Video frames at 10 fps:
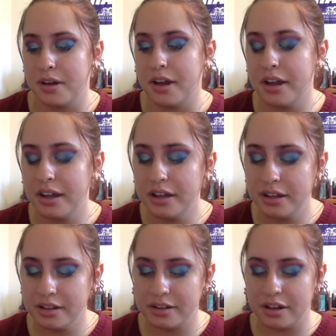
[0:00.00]

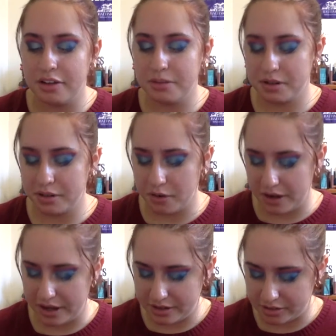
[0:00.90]
Okay, now I'm going to go
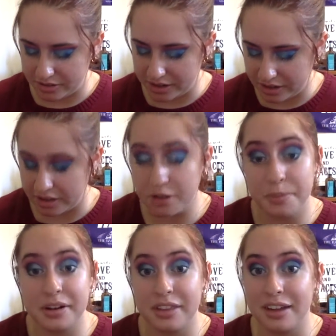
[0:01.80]
ahead and just get a little
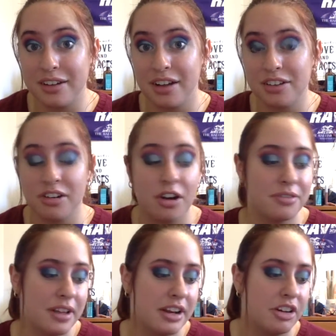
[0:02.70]
bit of that color
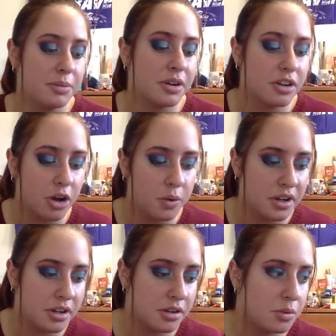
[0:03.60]
off, and now I'm going to go
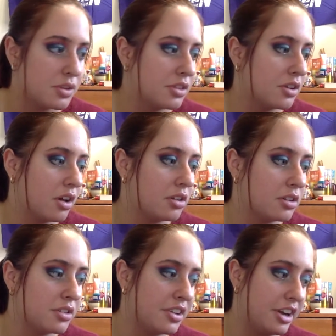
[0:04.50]
in with the
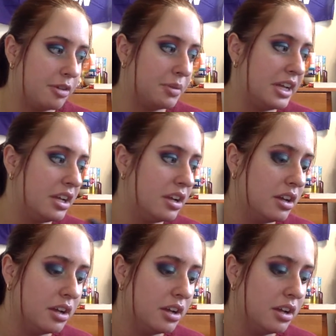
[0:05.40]
color Dare Me,